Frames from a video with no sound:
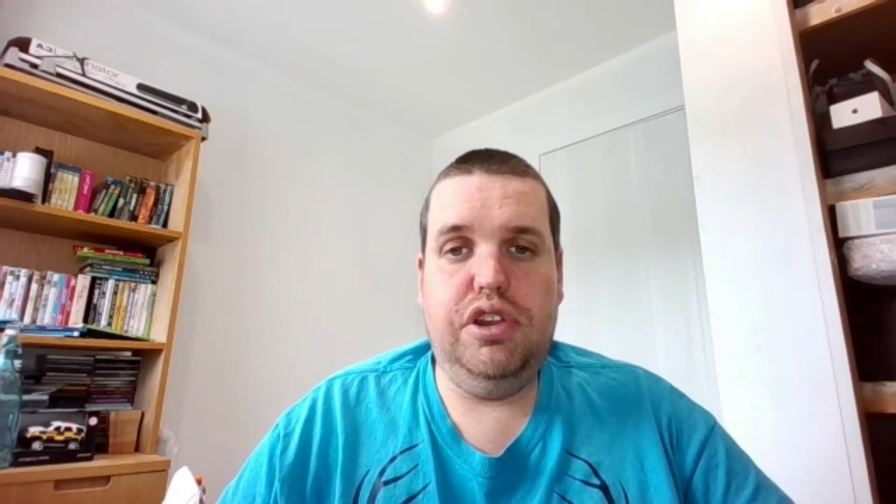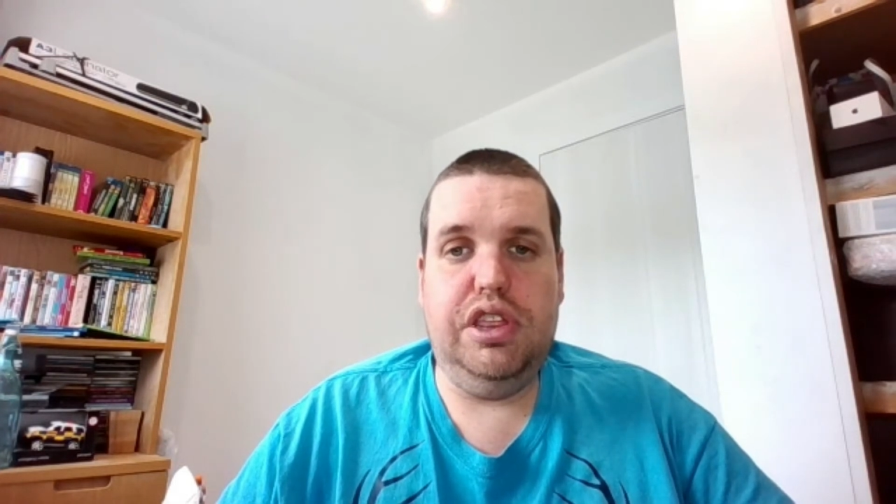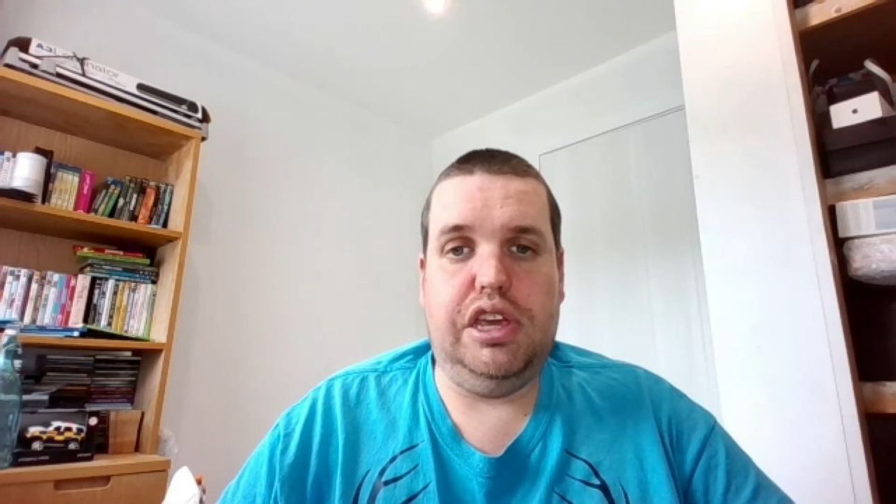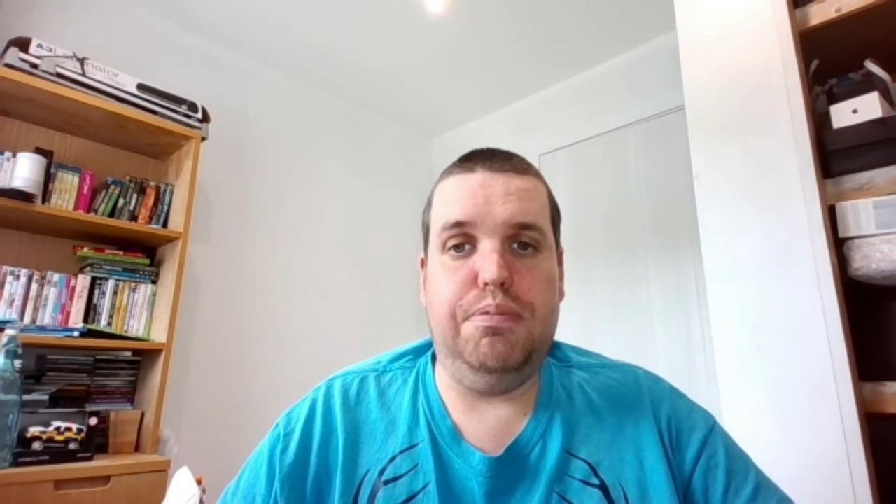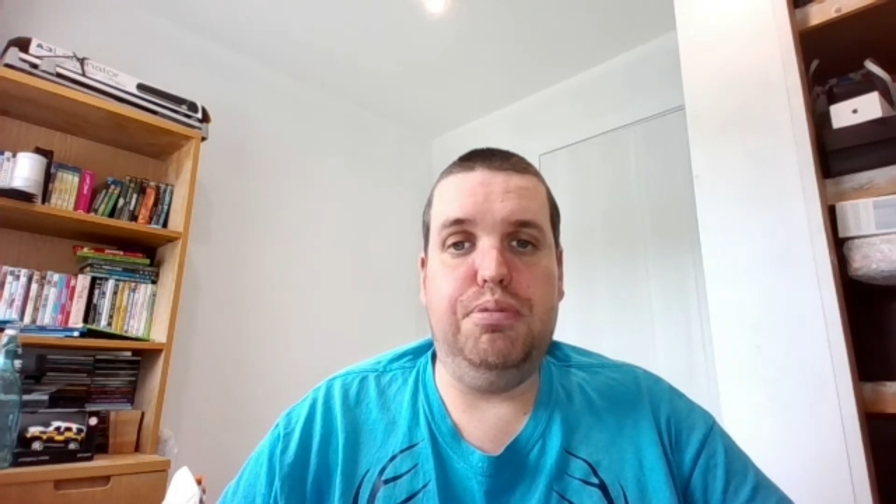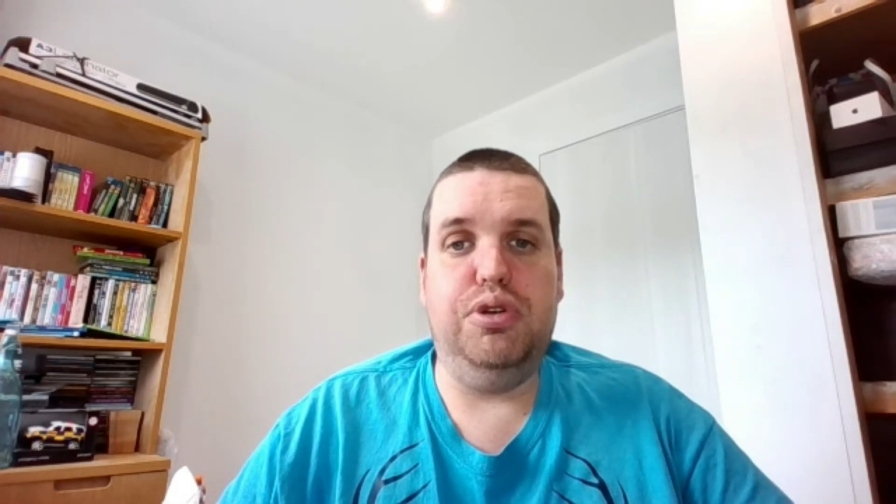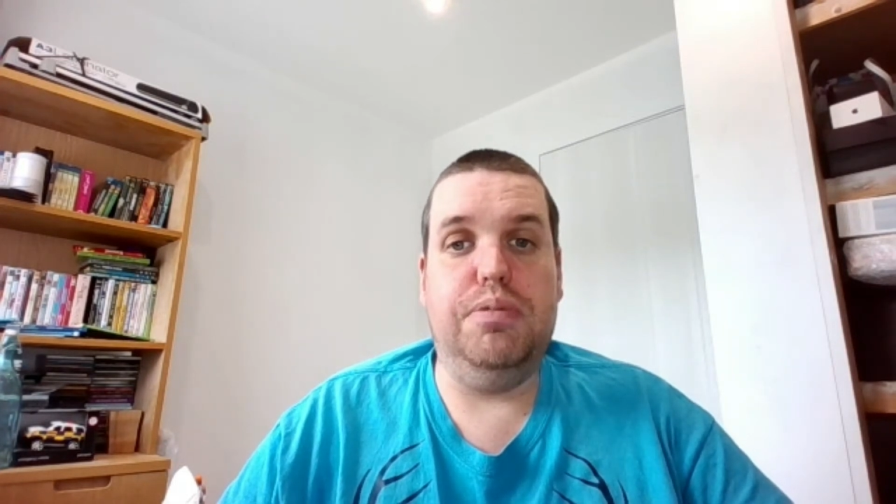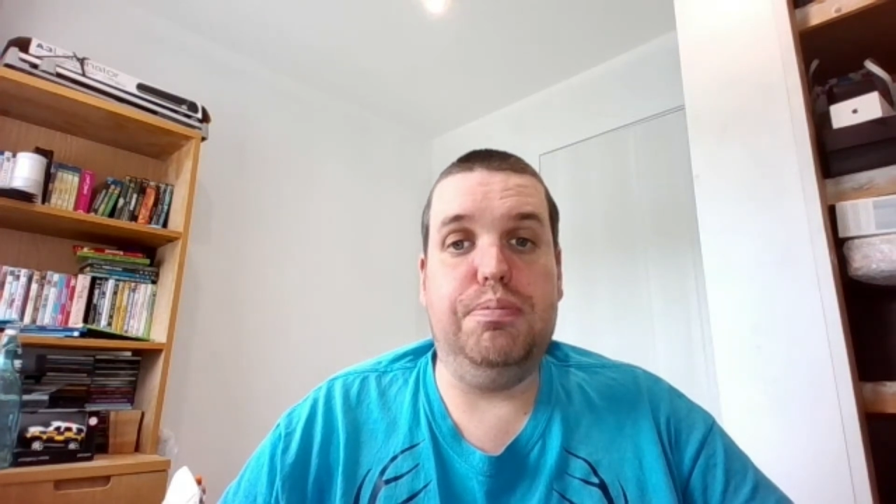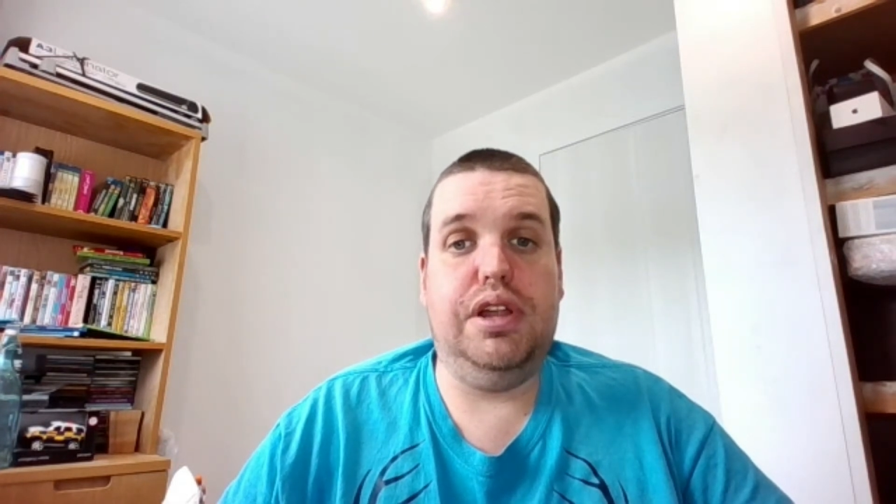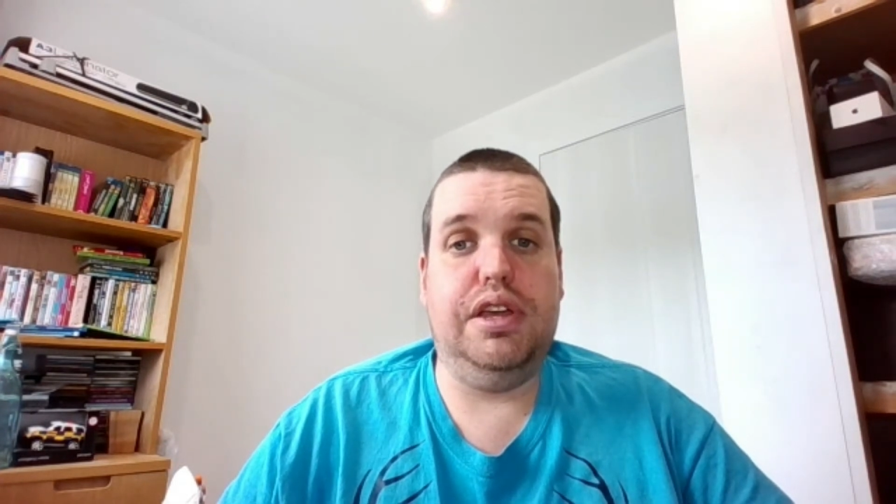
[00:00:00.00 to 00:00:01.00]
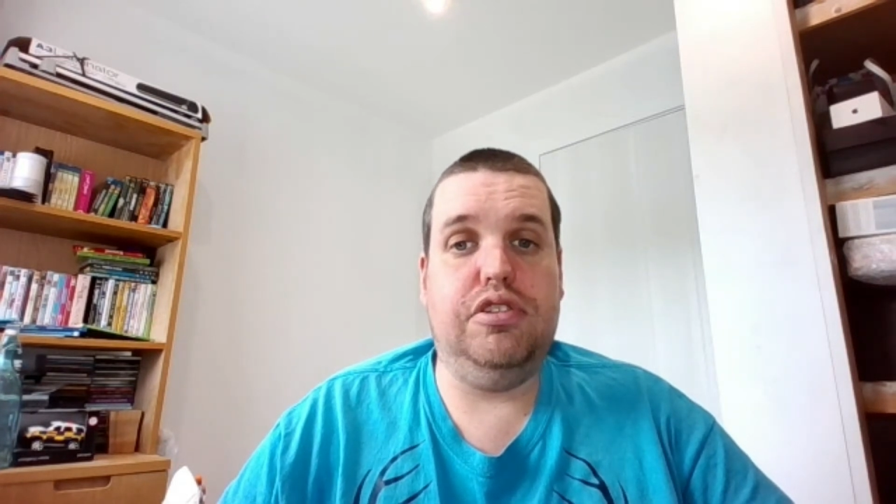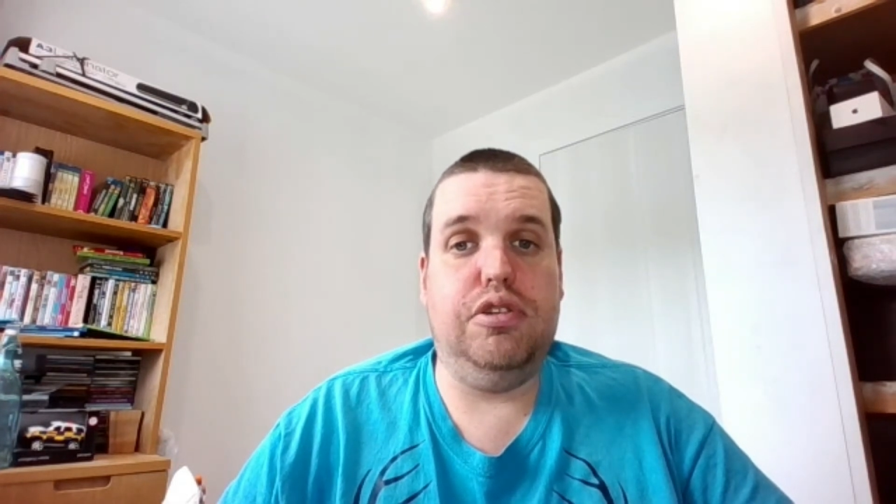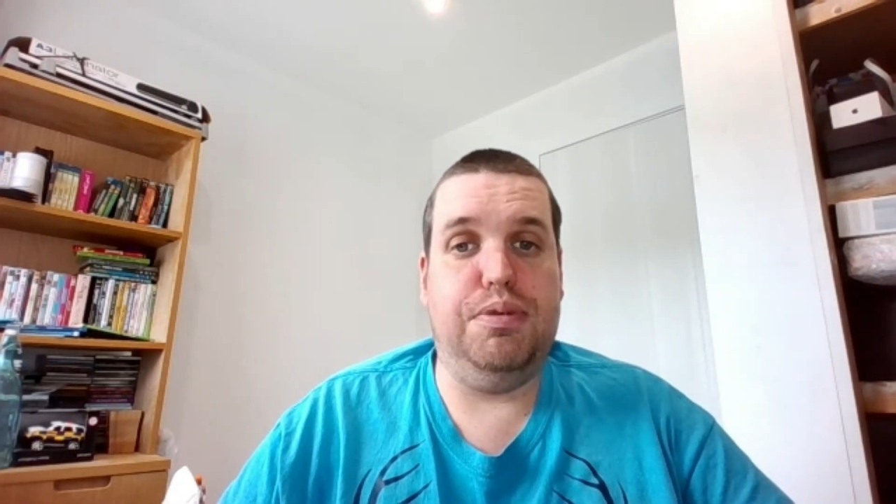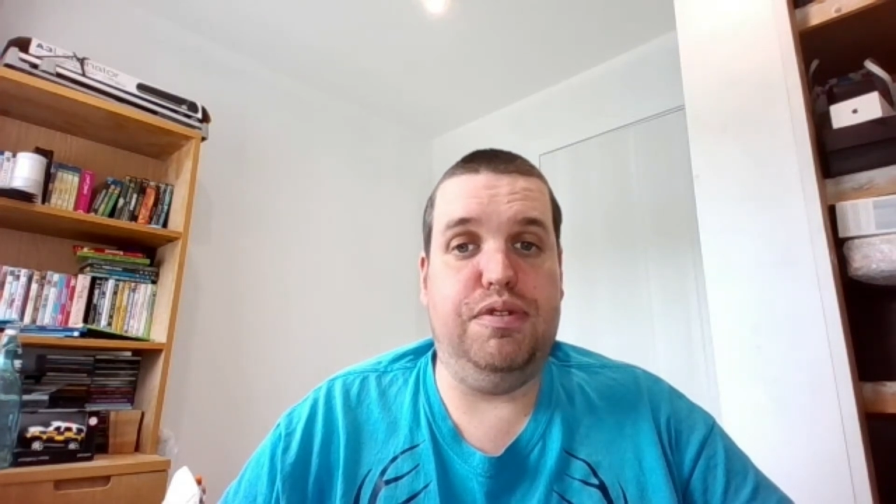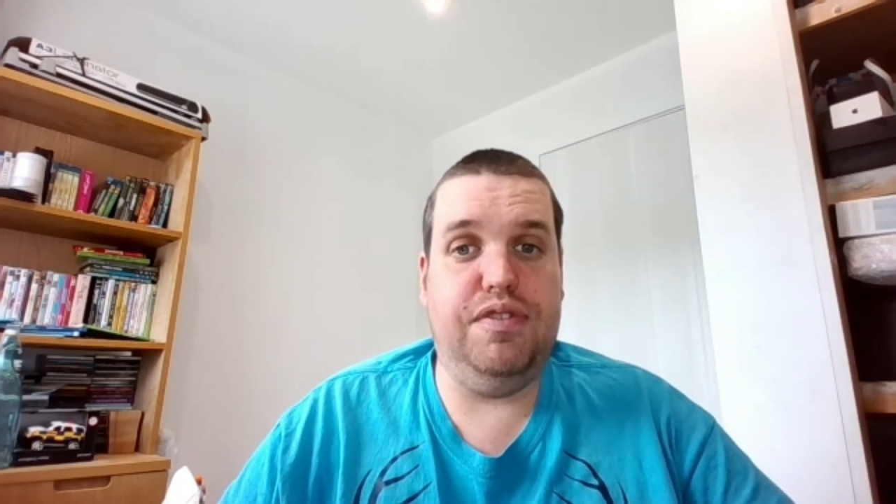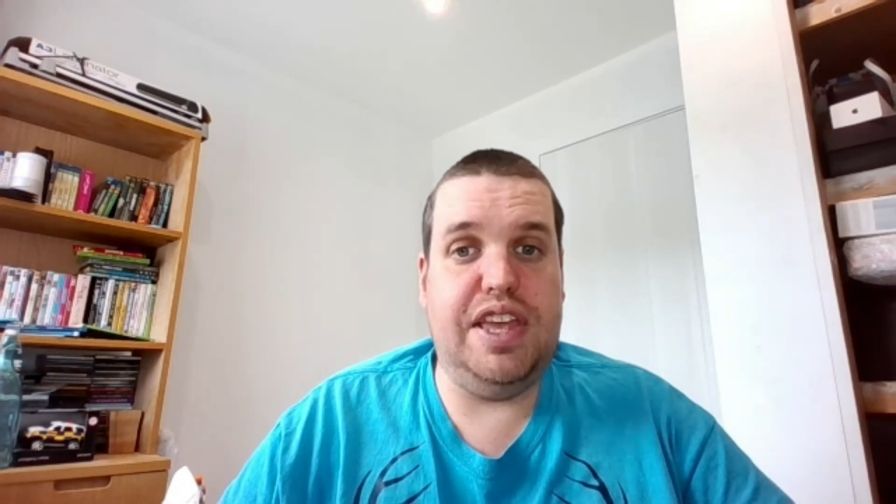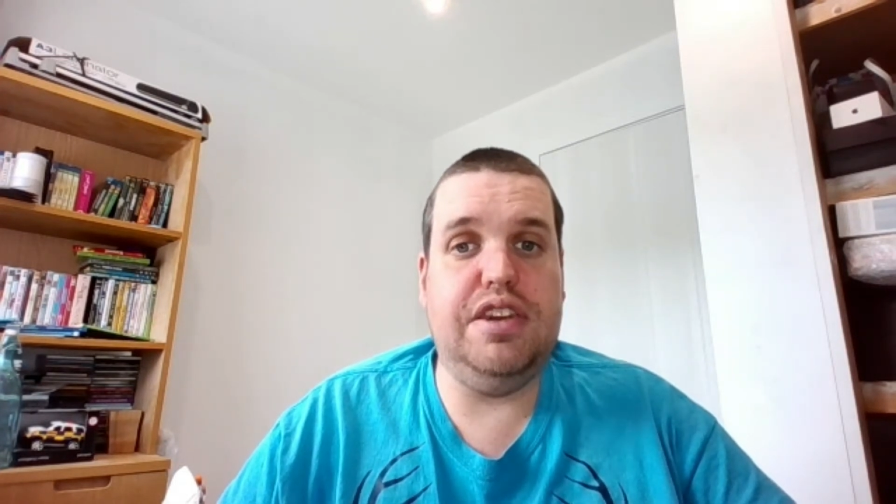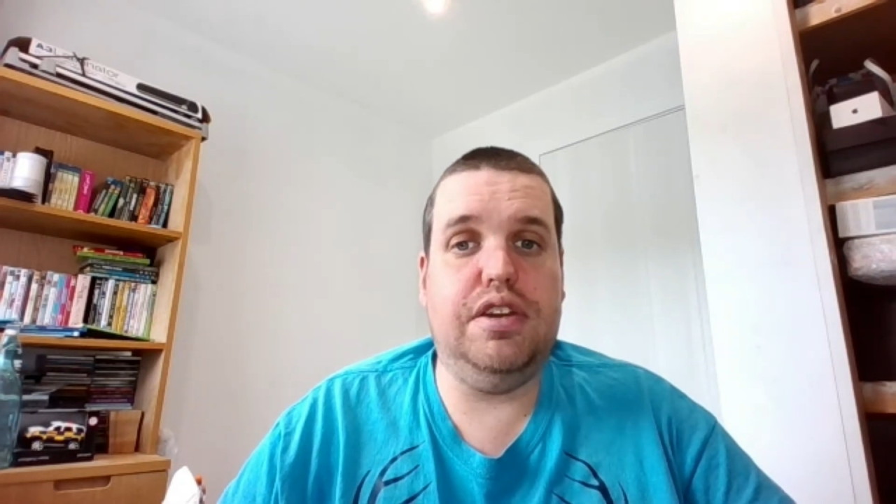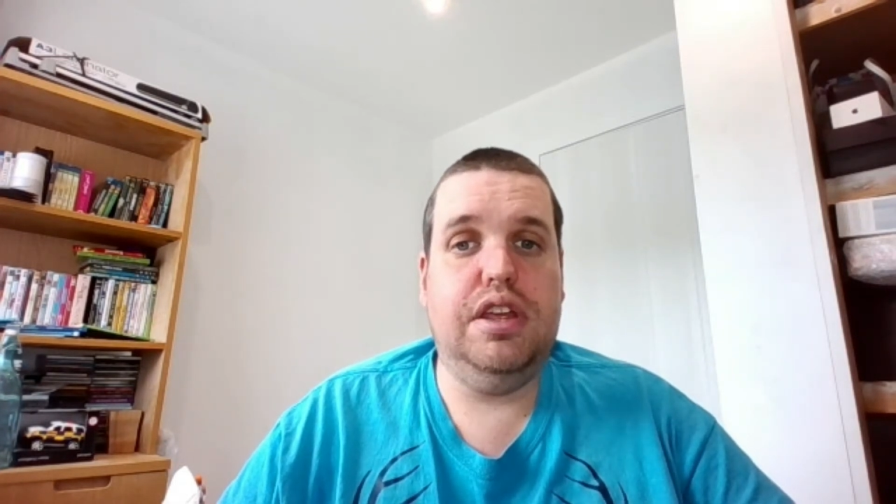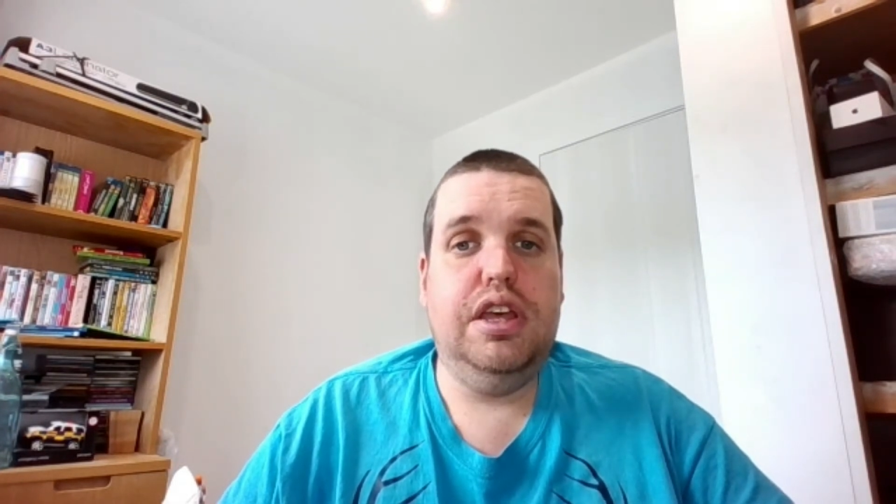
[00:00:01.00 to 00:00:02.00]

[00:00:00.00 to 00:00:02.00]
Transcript: they can put in place to prevent